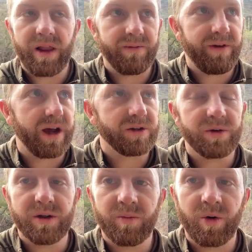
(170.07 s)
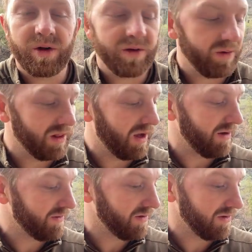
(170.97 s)
of the factory the morning that we
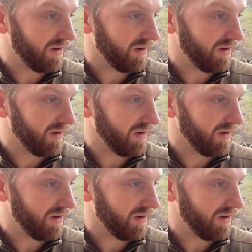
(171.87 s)
left.